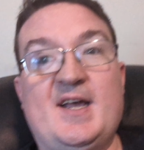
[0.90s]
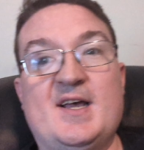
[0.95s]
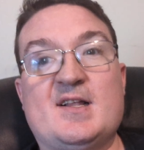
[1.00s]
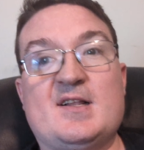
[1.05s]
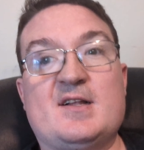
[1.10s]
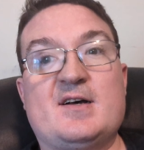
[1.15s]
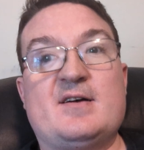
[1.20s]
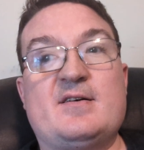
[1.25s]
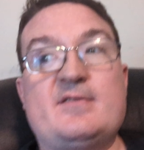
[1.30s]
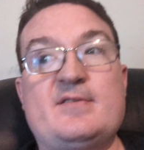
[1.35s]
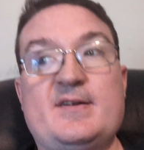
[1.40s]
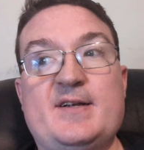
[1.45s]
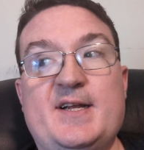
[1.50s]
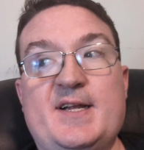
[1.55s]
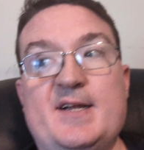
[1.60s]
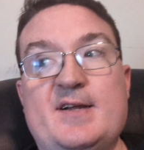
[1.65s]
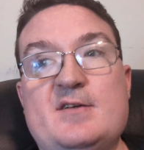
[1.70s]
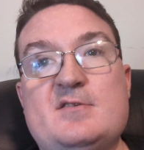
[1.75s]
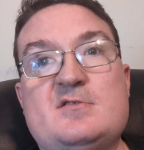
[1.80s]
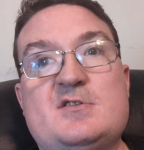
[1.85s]
Hello,
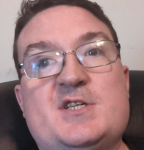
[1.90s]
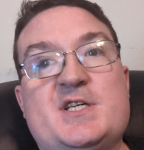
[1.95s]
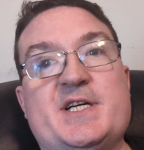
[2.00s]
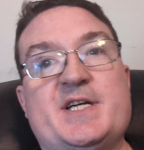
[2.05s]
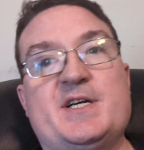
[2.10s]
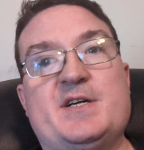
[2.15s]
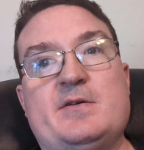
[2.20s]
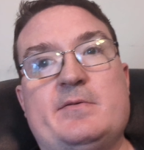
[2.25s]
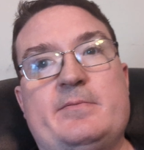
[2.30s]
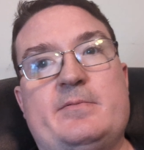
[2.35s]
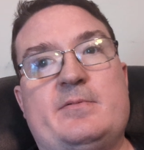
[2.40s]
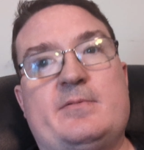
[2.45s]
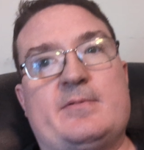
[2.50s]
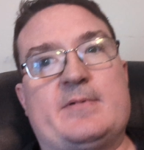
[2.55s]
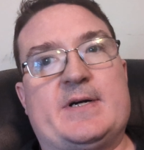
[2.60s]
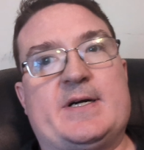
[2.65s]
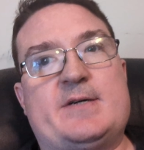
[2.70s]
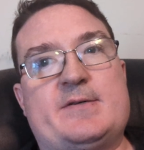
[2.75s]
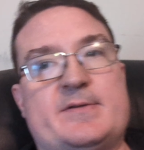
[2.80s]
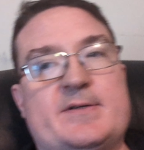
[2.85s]
YouTube.
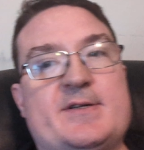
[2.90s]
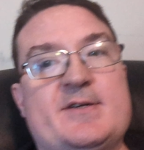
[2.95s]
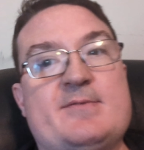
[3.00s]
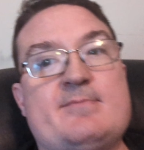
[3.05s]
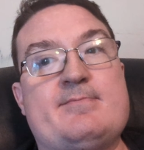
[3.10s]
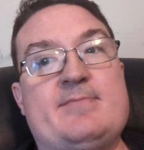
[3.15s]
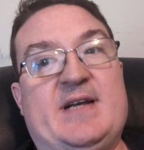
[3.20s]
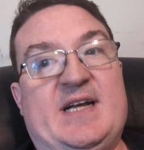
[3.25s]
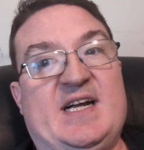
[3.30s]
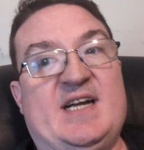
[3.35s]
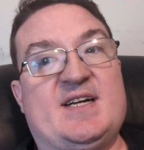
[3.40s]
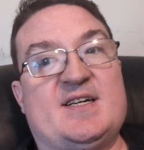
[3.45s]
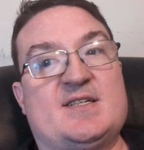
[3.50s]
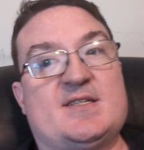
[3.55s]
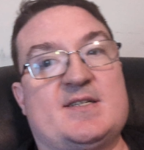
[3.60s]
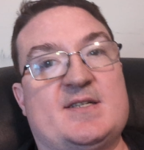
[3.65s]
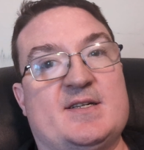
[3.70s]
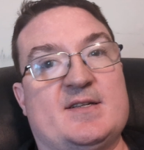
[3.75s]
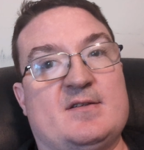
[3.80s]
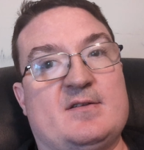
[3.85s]
Welcome
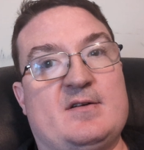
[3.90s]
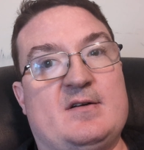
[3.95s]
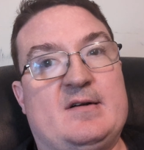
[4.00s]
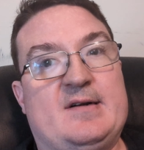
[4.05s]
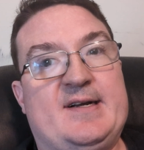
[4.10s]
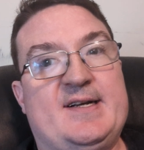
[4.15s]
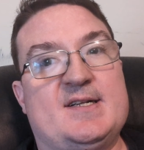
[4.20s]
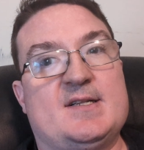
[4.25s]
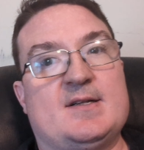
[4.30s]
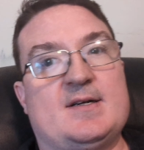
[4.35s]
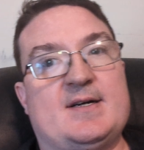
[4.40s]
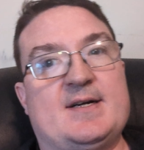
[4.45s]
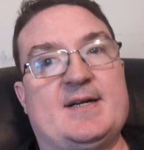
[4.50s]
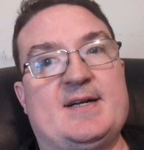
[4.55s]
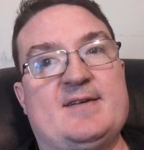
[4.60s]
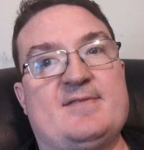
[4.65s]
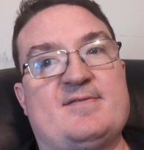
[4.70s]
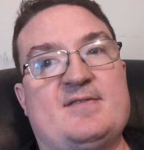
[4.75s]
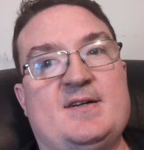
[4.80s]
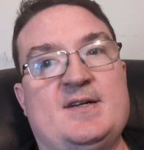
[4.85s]
back to Learning
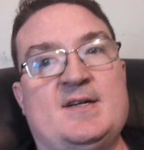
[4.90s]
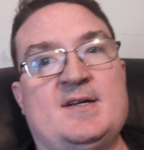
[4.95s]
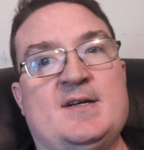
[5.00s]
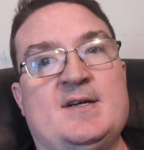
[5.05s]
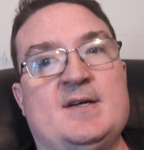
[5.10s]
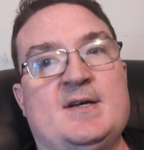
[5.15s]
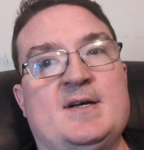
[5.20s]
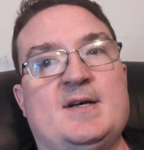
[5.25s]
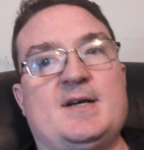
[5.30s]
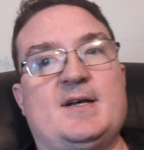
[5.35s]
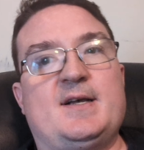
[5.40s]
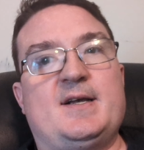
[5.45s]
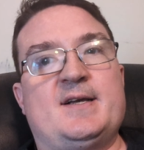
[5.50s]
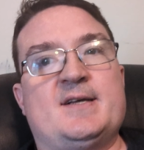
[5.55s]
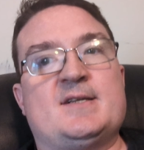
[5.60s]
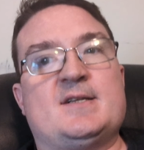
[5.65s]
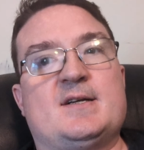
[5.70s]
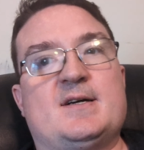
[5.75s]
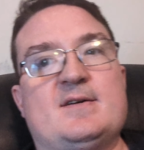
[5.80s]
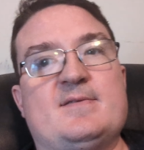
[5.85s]
Life
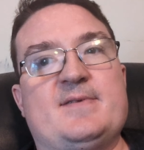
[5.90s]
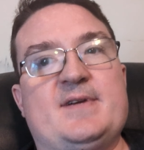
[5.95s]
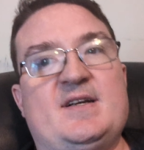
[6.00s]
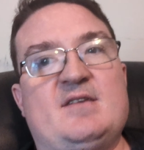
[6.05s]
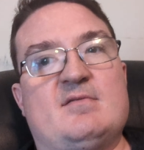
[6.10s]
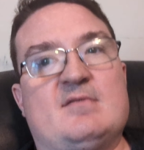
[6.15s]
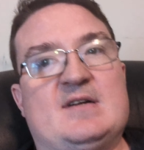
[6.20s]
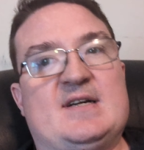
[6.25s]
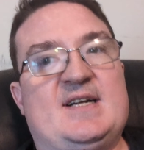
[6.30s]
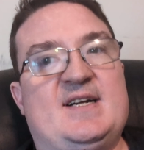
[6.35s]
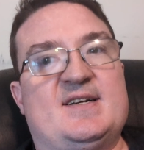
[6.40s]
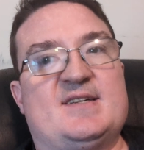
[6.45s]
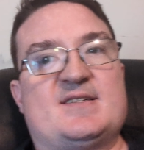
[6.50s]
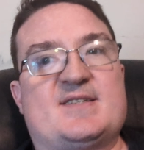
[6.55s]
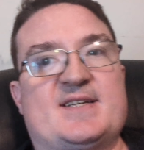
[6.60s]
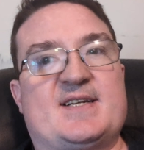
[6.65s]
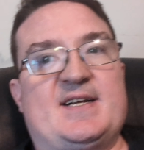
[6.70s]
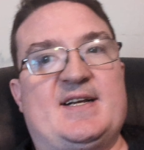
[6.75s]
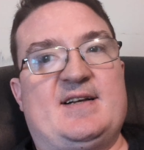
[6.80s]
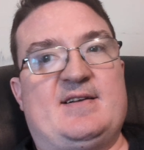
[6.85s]
and Loving Radio
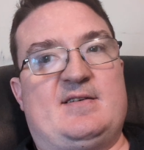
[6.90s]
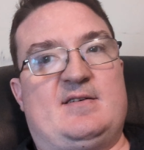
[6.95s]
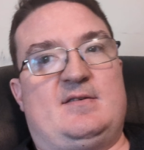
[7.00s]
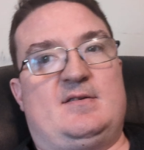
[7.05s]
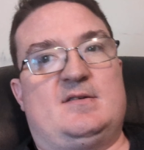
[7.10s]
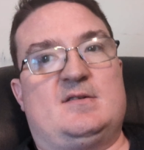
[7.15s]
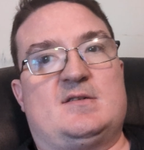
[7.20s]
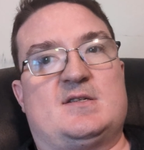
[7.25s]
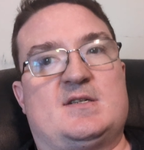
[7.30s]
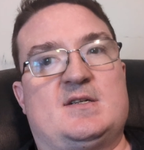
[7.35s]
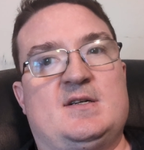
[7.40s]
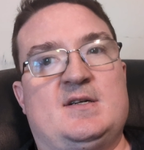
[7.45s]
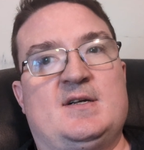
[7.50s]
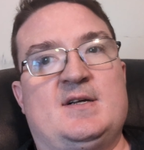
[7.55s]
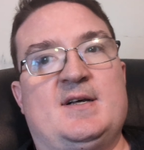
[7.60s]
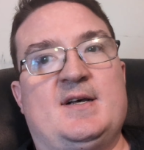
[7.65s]
Scanners.